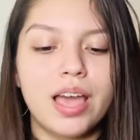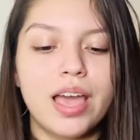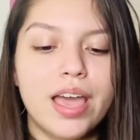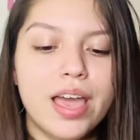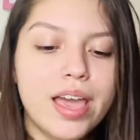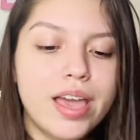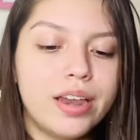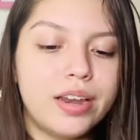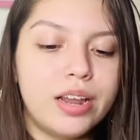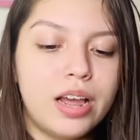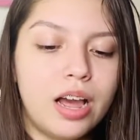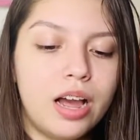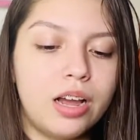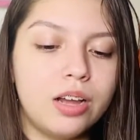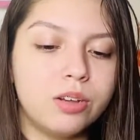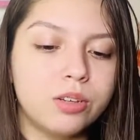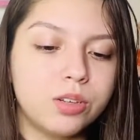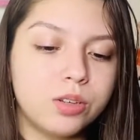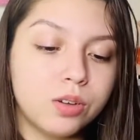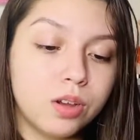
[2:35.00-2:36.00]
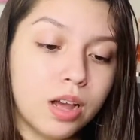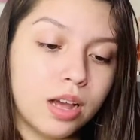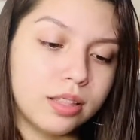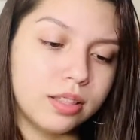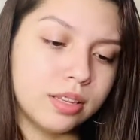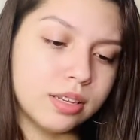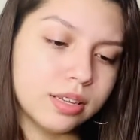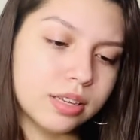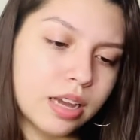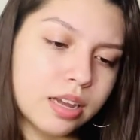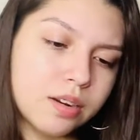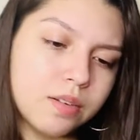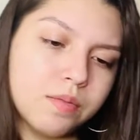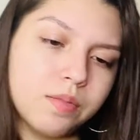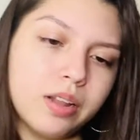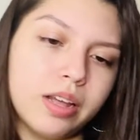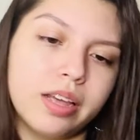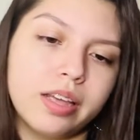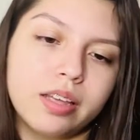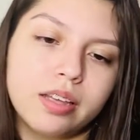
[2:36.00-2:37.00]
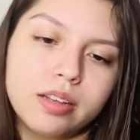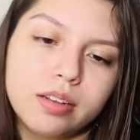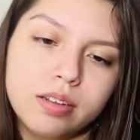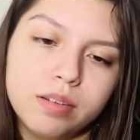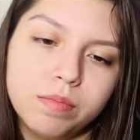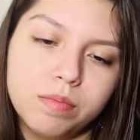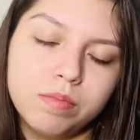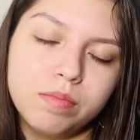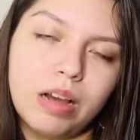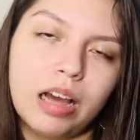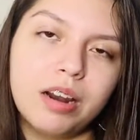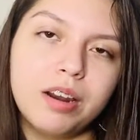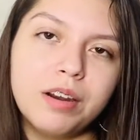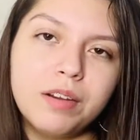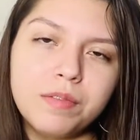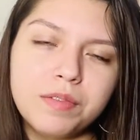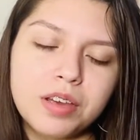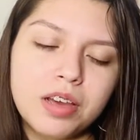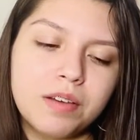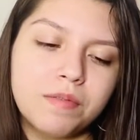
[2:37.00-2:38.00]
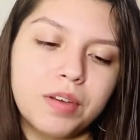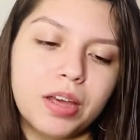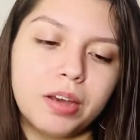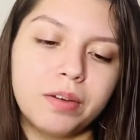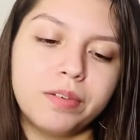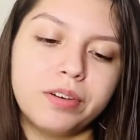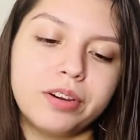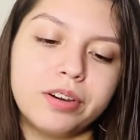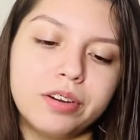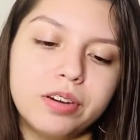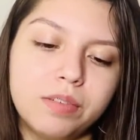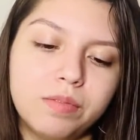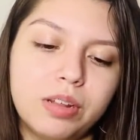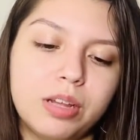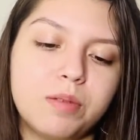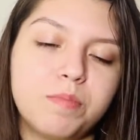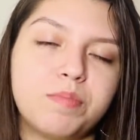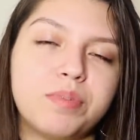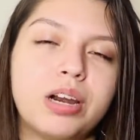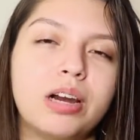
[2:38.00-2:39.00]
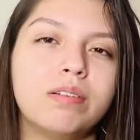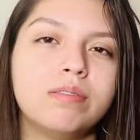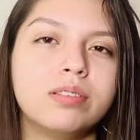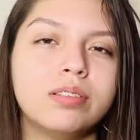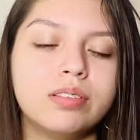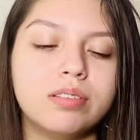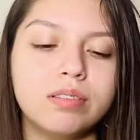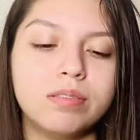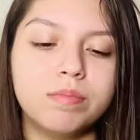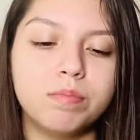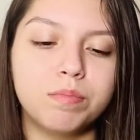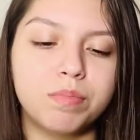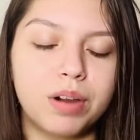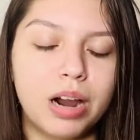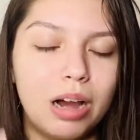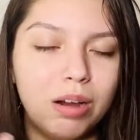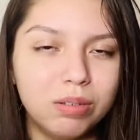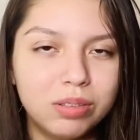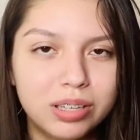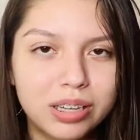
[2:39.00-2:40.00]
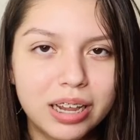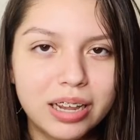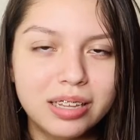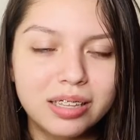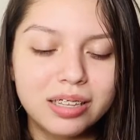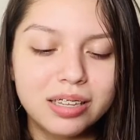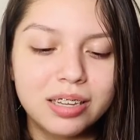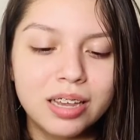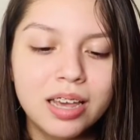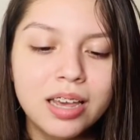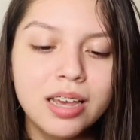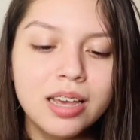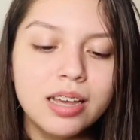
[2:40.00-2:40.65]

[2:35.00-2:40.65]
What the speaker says: And I also got this kind of like, I don't know if you have ever heard of like brow tint.